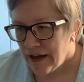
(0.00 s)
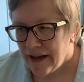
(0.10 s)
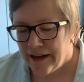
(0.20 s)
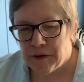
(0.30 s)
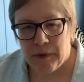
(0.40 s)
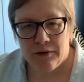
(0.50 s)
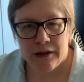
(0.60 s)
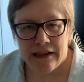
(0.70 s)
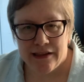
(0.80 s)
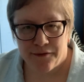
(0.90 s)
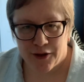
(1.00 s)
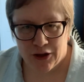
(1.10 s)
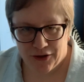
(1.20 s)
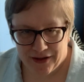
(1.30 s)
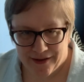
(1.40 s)
It's been really
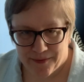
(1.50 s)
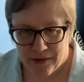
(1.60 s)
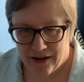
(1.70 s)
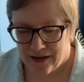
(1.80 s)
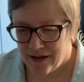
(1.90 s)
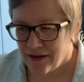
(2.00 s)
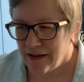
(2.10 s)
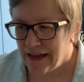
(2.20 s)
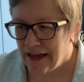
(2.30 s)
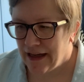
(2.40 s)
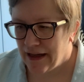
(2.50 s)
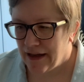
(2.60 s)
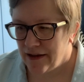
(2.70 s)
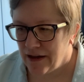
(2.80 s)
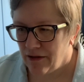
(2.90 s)
difficult this month,
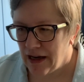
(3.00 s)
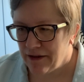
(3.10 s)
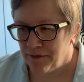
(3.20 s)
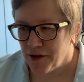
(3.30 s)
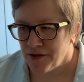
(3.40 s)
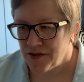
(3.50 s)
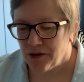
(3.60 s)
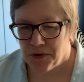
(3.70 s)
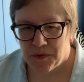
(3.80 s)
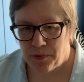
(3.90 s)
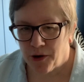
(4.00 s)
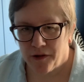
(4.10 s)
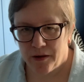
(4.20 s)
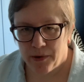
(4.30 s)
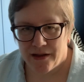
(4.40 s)
and at first it was
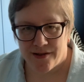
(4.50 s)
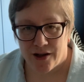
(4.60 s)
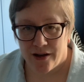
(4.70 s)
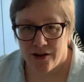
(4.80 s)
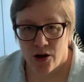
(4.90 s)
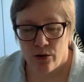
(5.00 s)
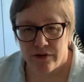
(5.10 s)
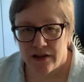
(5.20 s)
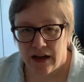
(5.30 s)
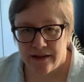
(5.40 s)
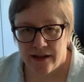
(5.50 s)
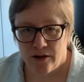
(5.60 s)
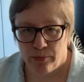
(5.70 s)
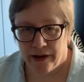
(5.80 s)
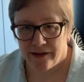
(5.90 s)
purely based on
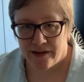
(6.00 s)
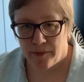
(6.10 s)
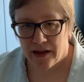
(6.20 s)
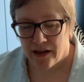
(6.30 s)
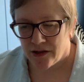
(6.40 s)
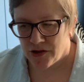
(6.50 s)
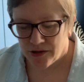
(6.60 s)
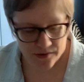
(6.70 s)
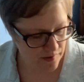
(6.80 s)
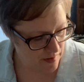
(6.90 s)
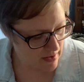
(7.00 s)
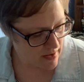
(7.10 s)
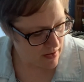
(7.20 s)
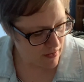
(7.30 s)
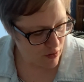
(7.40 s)
COVID-19 pandemic issues,
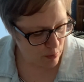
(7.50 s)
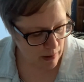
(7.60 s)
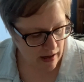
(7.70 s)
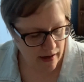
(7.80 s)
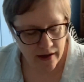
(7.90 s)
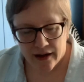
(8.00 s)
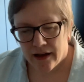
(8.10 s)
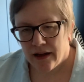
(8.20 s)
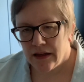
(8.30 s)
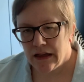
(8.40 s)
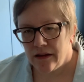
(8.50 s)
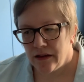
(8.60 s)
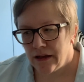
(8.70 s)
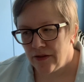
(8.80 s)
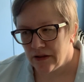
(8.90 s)
but in the